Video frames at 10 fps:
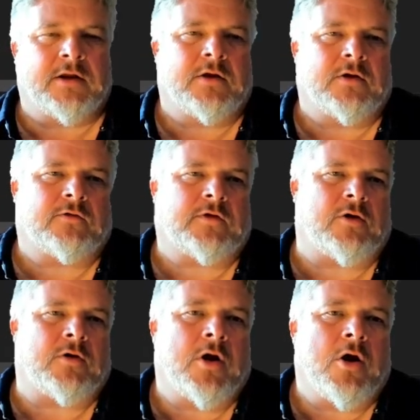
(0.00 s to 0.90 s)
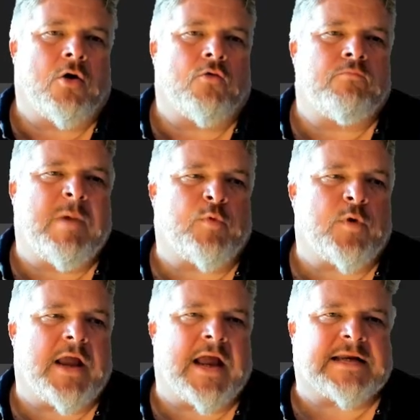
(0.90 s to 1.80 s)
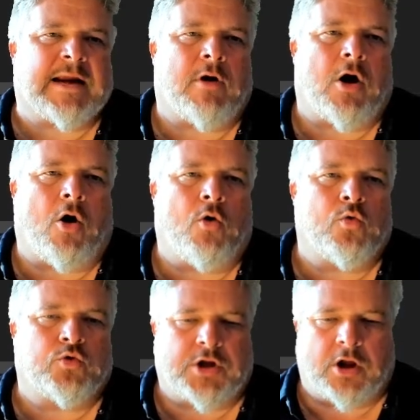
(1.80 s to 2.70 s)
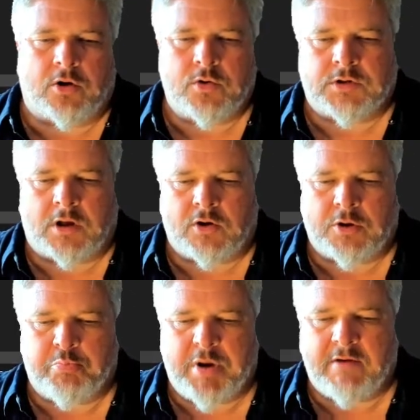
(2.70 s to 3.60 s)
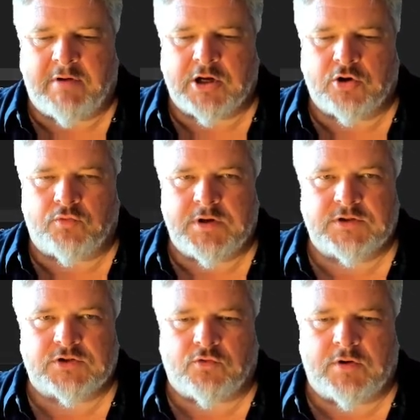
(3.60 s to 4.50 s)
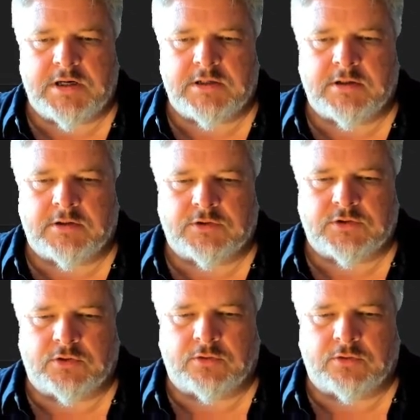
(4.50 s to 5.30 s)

So Remember we had our old code. I'll compare it green screen to